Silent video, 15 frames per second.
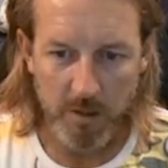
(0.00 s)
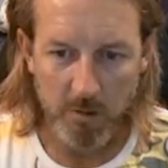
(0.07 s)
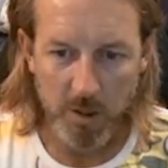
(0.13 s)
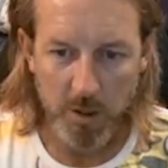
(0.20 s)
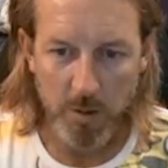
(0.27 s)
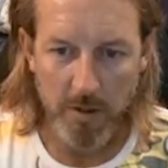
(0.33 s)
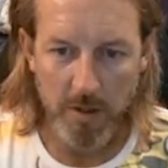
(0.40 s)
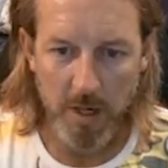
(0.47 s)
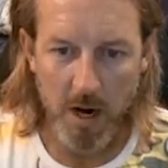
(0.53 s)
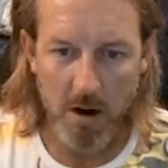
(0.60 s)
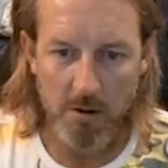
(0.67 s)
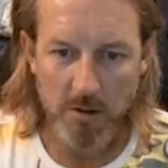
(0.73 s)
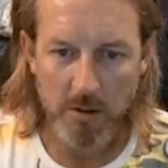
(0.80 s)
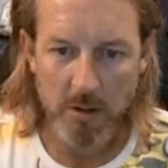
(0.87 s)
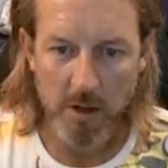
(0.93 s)
which way the
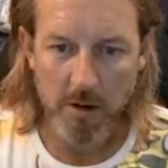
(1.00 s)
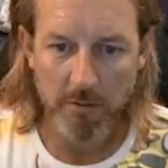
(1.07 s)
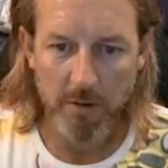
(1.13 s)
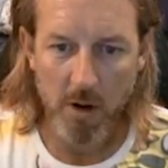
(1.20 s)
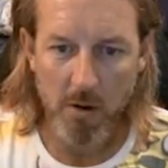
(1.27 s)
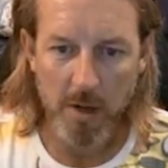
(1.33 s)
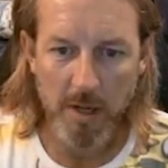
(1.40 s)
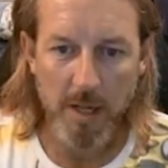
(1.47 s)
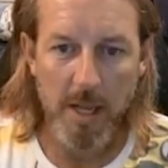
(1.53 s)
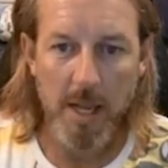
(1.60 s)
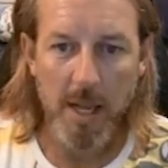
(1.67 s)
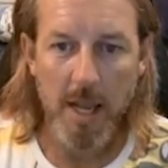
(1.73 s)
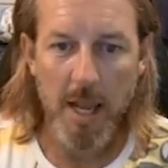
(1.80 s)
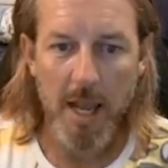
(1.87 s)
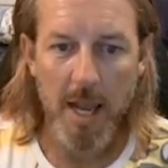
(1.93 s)
current's kind of flowing,
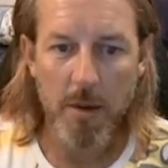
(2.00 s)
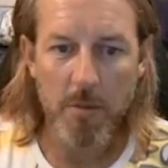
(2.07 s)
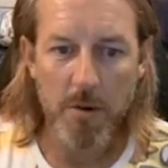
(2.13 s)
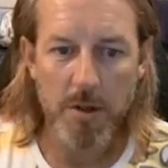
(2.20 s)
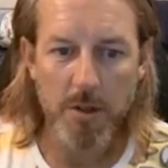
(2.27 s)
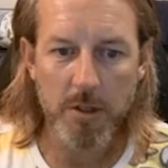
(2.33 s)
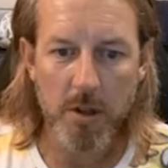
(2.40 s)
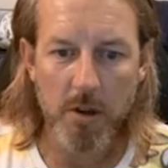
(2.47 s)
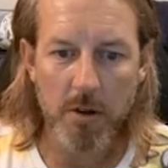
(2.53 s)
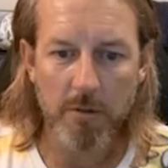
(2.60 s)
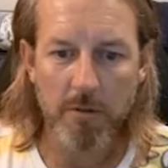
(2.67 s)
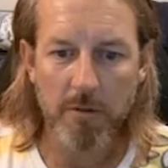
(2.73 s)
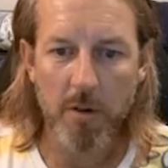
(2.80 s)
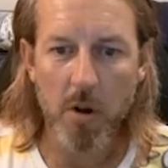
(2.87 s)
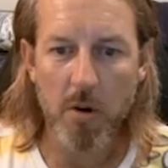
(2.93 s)
and we're just going to
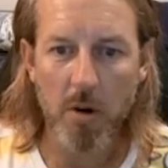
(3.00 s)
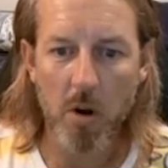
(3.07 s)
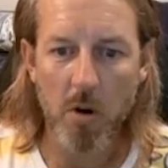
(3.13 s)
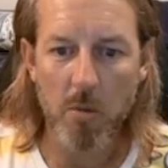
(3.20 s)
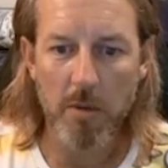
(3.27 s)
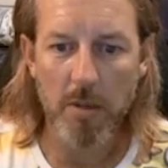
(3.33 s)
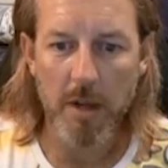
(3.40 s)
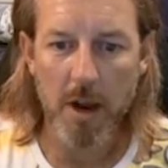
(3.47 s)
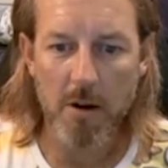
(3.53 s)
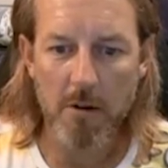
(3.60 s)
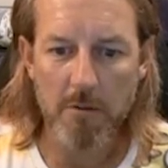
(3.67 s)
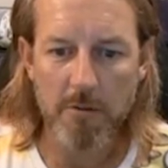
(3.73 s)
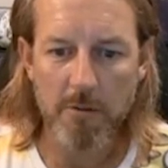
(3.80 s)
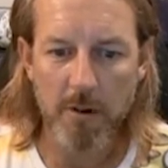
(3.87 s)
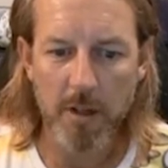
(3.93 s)
float along with the
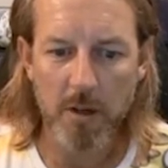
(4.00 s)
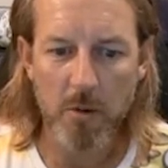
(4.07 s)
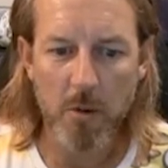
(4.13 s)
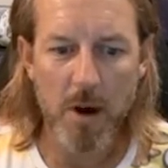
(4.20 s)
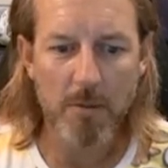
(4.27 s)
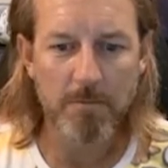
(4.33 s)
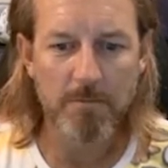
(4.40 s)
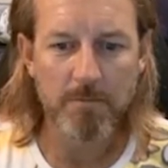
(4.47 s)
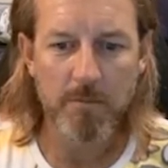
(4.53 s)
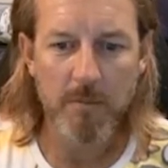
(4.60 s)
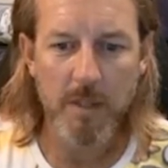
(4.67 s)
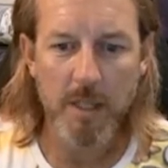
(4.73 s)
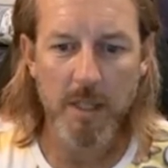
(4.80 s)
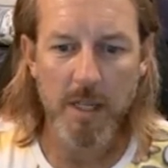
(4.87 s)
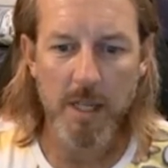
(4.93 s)
current for a little while
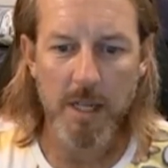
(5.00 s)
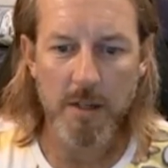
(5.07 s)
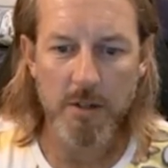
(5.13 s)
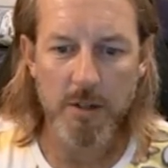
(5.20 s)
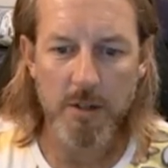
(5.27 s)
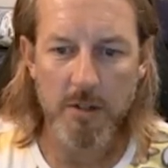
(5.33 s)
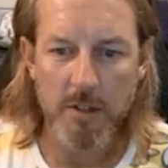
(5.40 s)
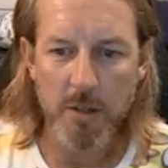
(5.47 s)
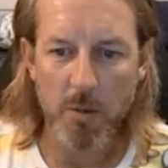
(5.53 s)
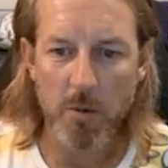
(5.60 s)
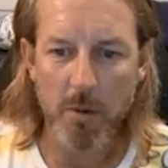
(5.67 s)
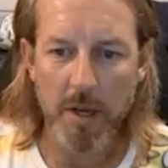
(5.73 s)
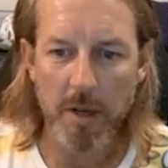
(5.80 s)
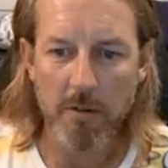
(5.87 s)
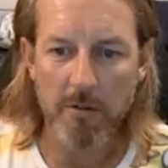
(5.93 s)
and just see what
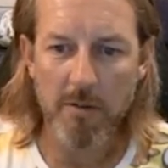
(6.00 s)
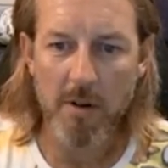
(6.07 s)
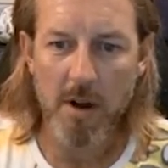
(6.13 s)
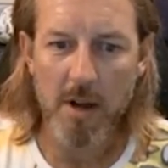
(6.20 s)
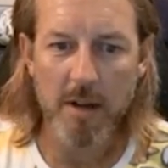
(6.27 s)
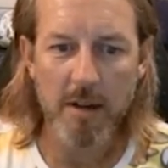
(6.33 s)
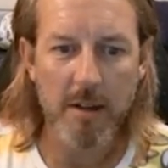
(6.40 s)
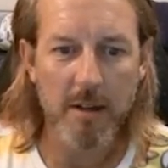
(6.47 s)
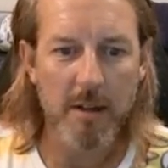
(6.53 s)
we can find.